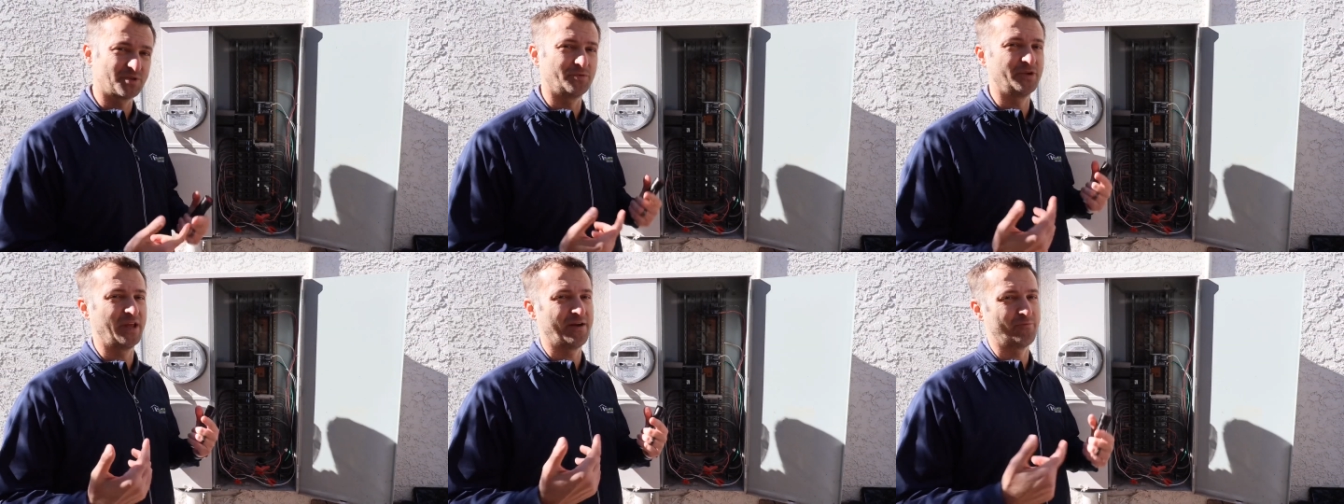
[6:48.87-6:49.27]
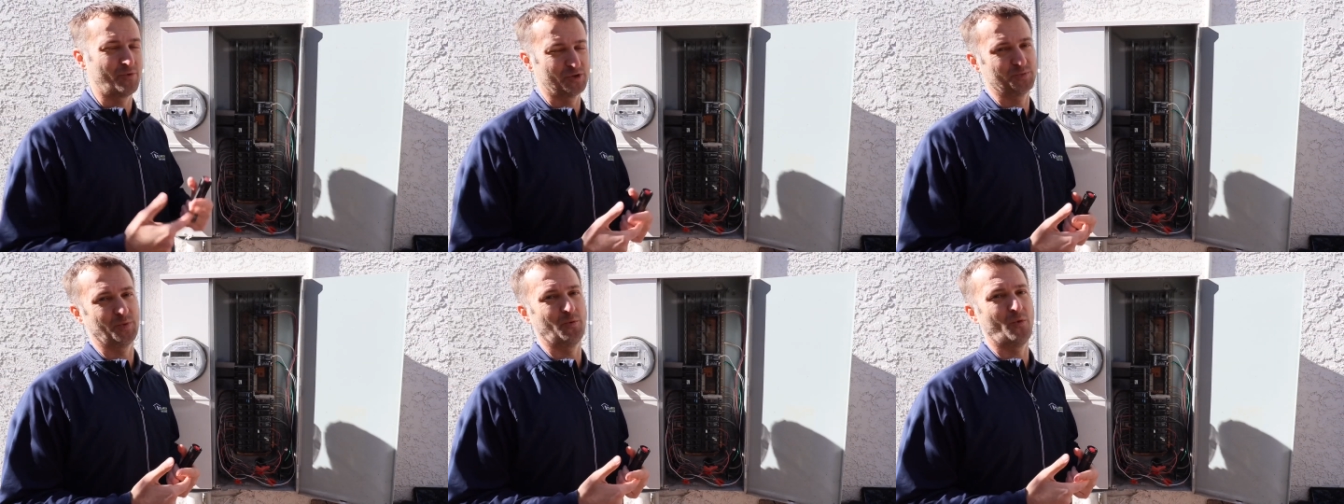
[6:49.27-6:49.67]
So when you have
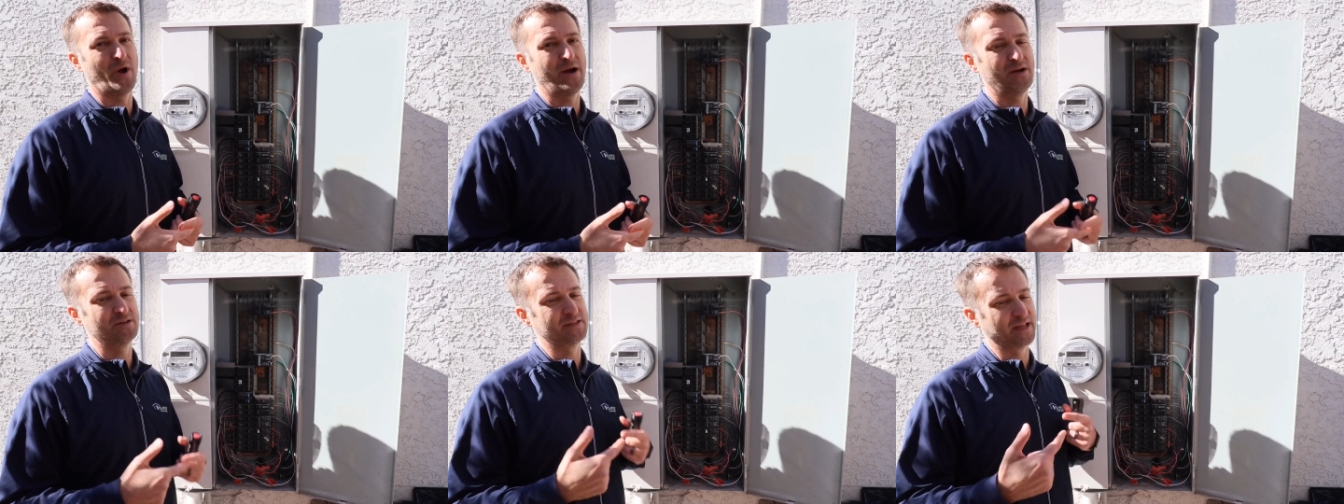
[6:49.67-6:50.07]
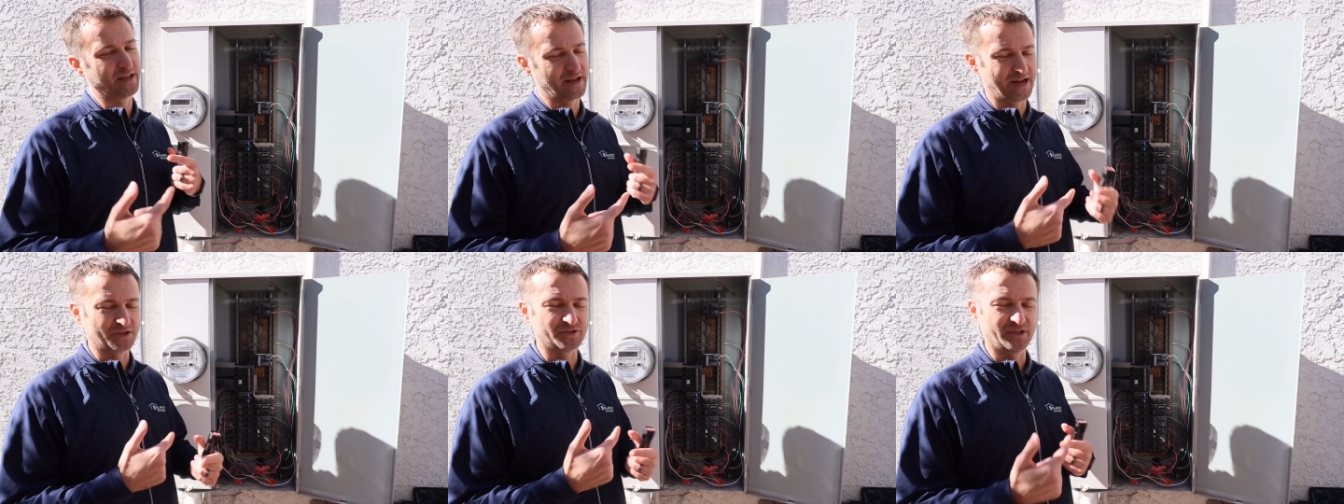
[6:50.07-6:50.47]
multiple wires, they
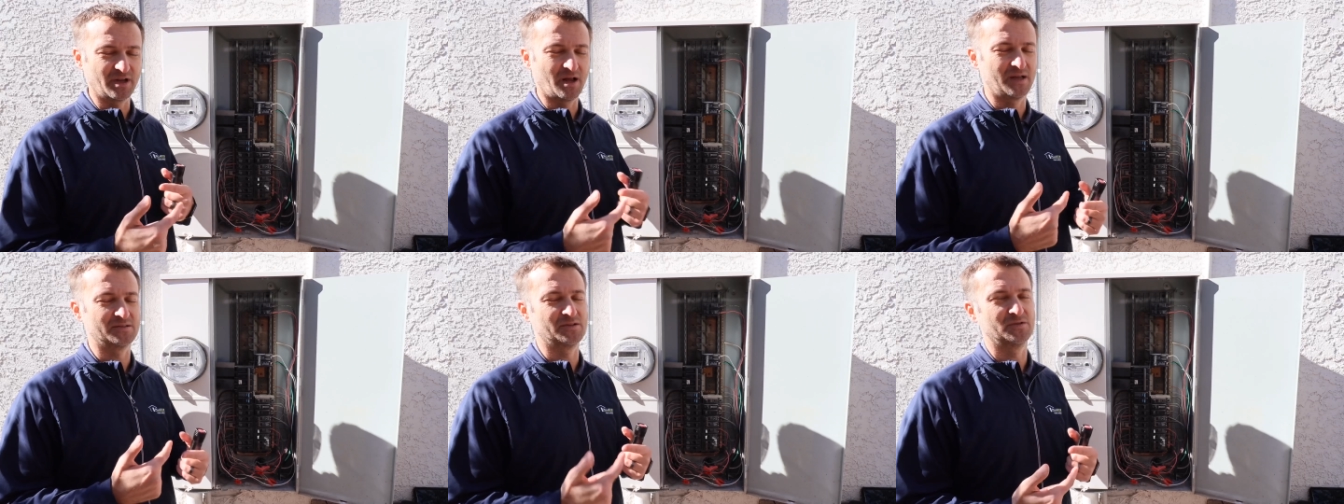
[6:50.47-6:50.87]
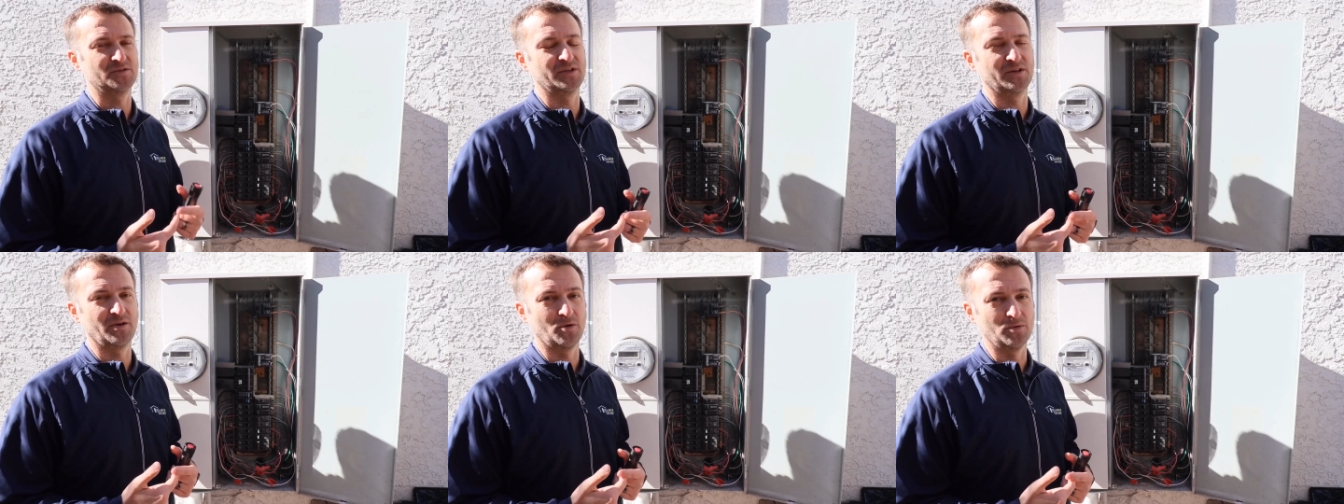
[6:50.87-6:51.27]
can actually cause
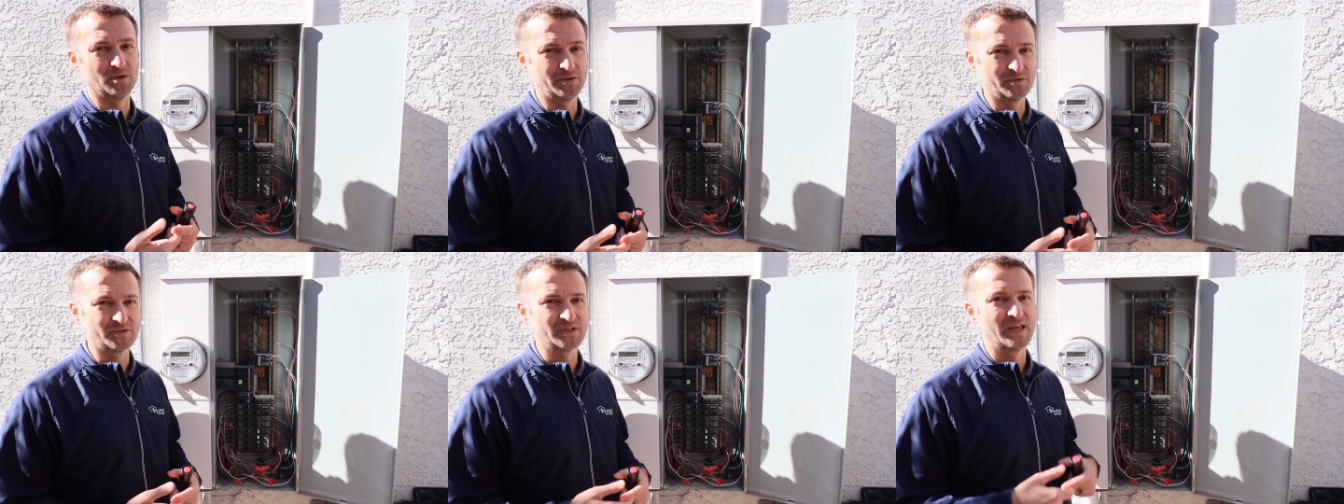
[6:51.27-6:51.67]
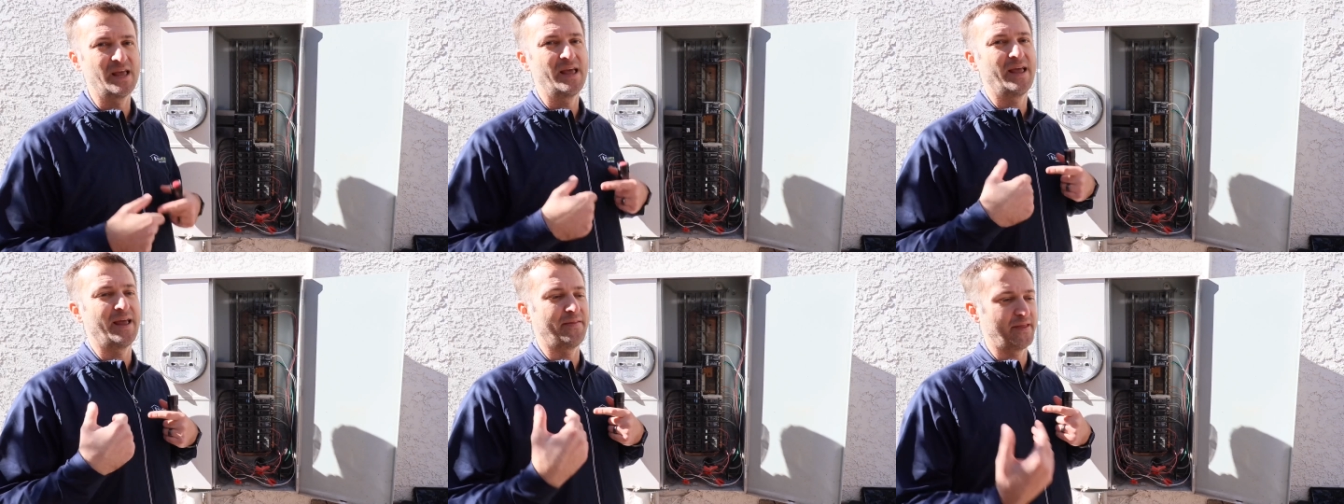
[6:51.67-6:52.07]
those to go loose
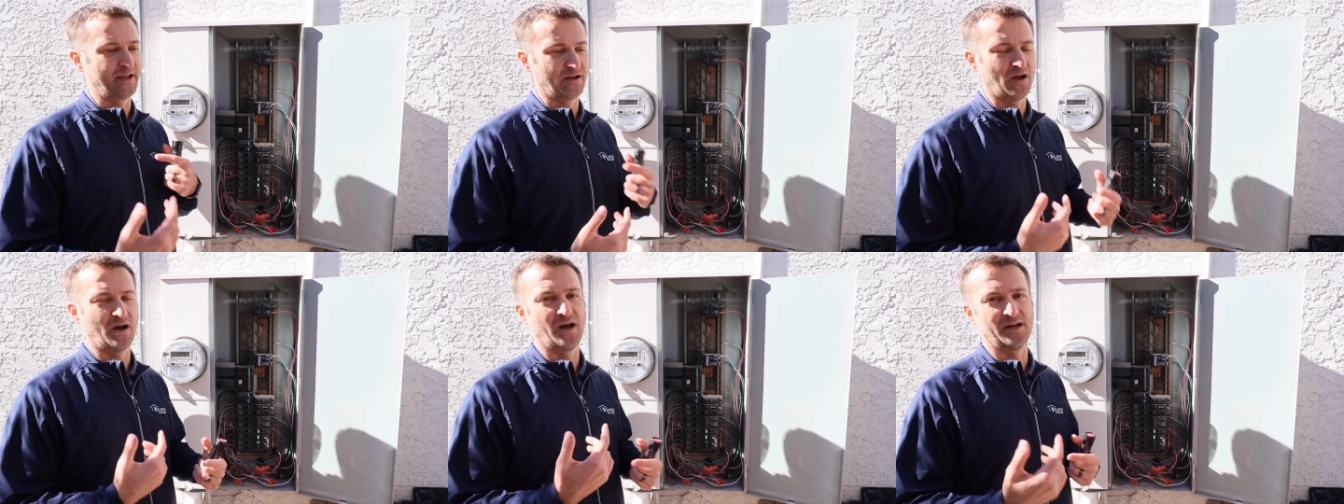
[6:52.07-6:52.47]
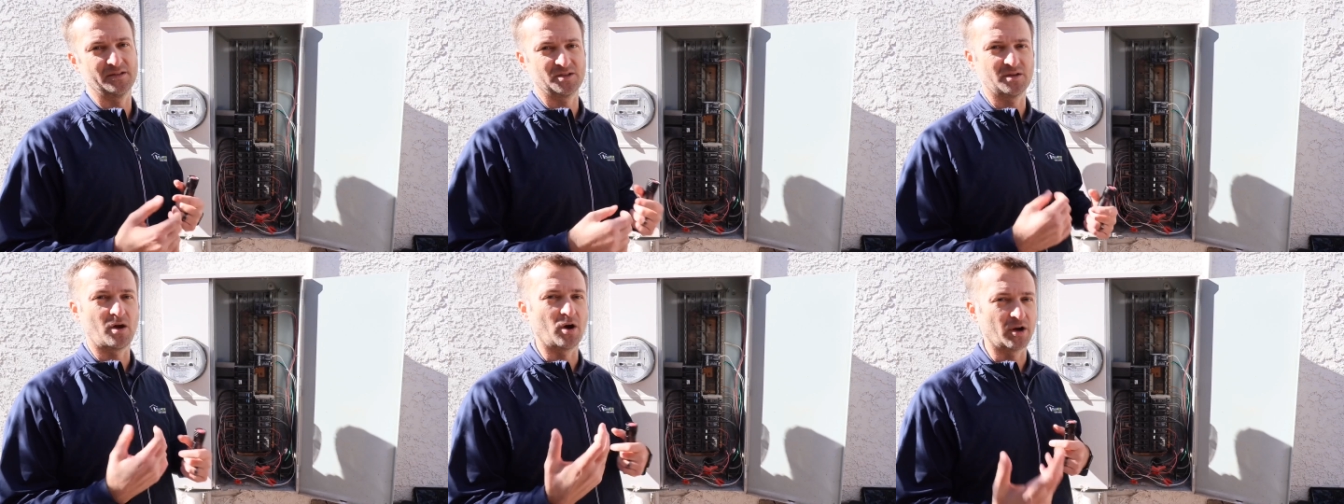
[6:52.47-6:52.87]
and then
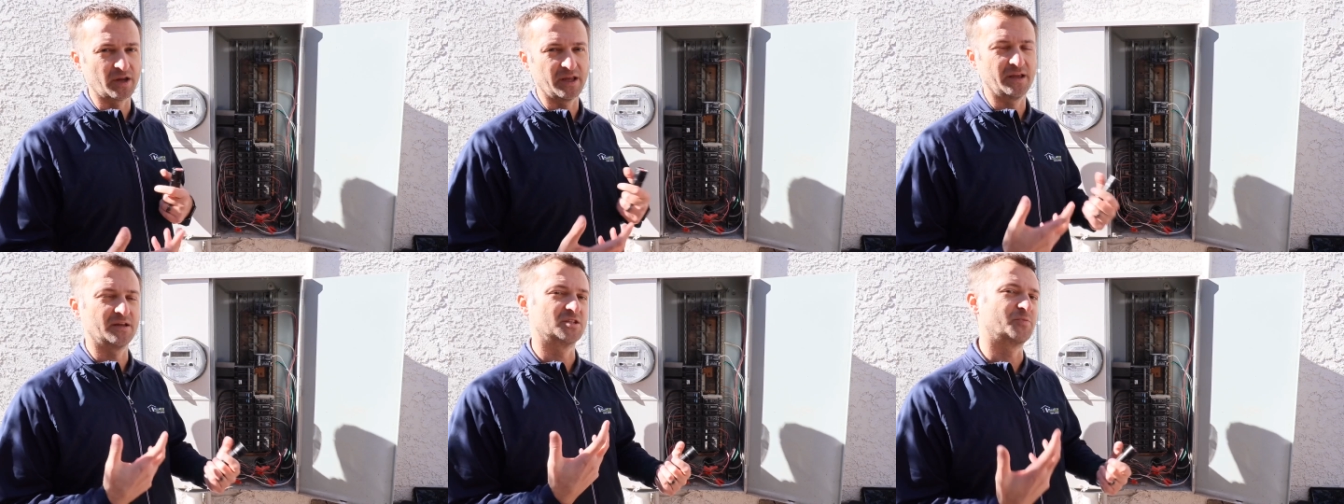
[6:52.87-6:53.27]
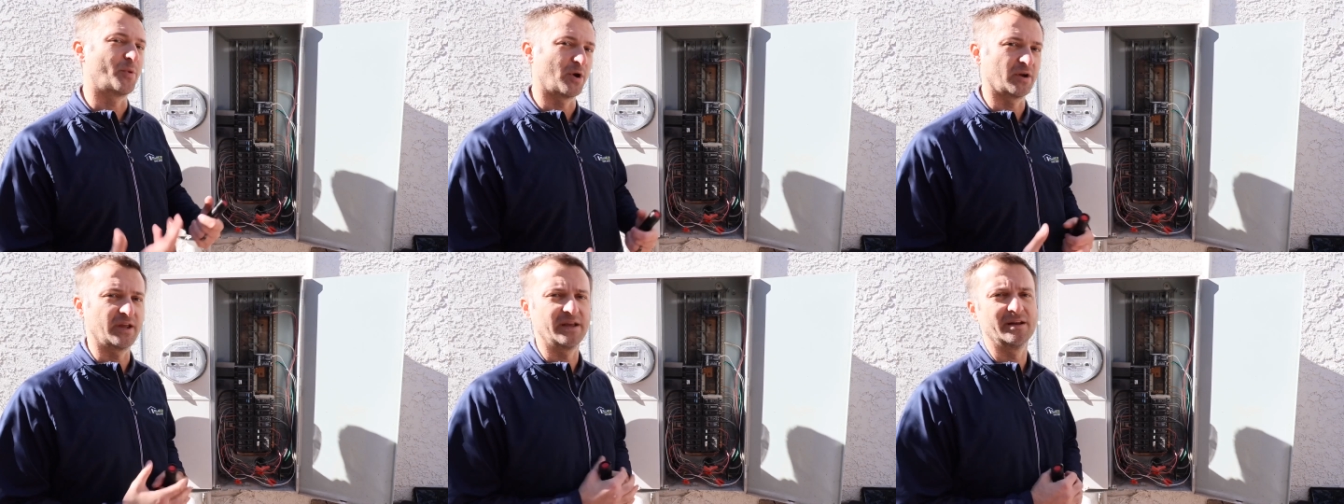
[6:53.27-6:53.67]
cause arcing,
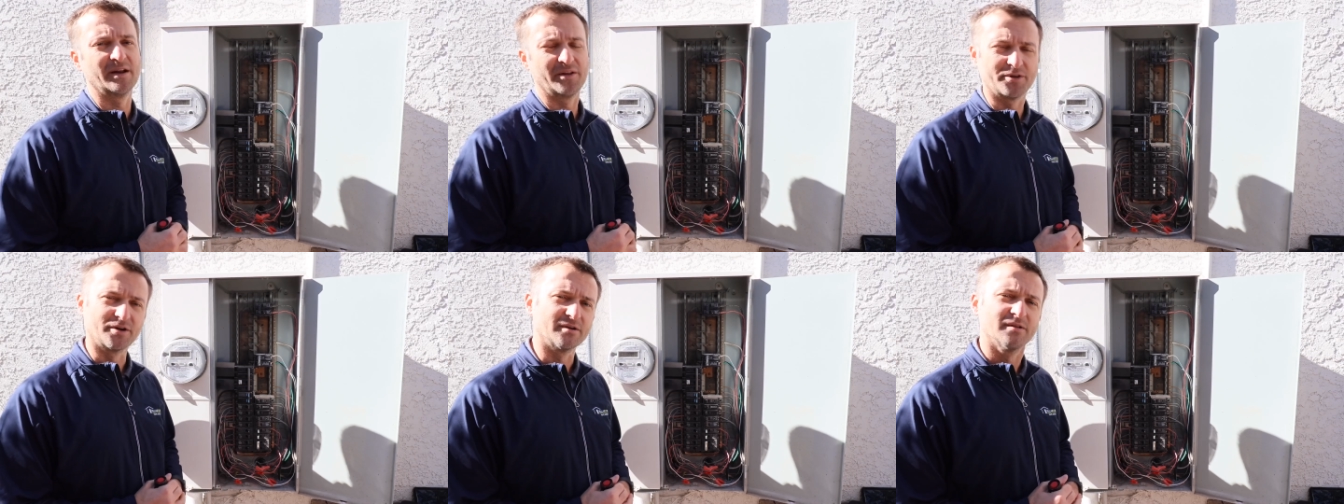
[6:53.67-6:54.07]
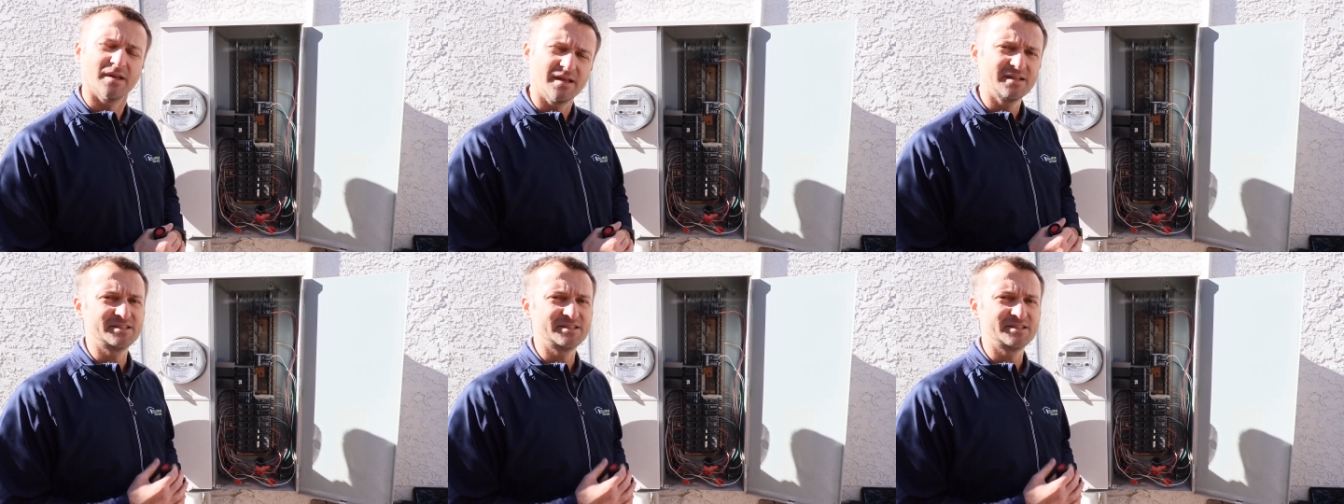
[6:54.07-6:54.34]
sparking, and other